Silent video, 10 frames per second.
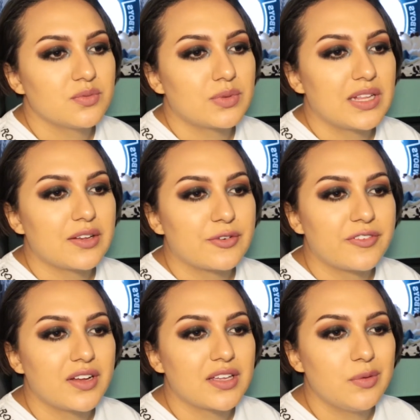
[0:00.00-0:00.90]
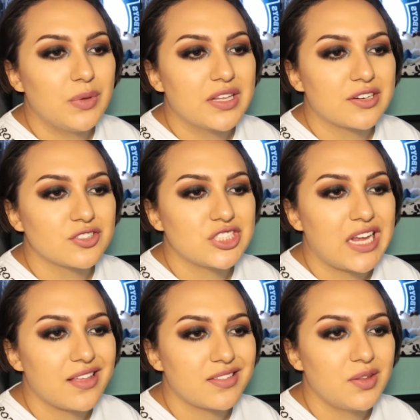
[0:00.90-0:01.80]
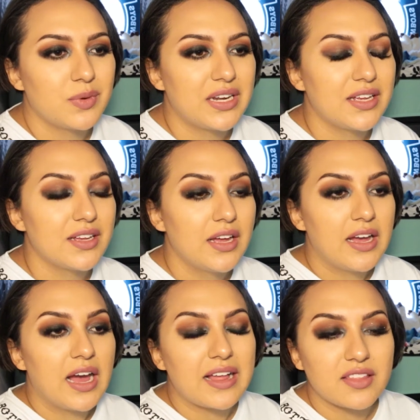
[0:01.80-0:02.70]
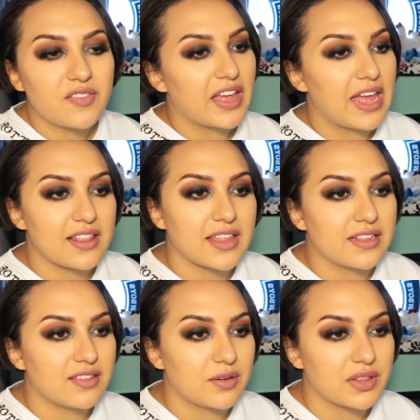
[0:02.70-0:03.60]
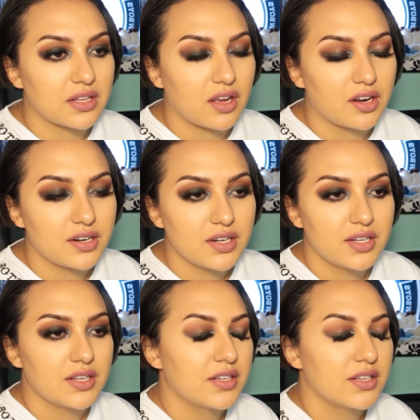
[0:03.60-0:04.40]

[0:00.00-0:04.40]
We a little funky, we a little jazzy with it. I love the headlights of the car.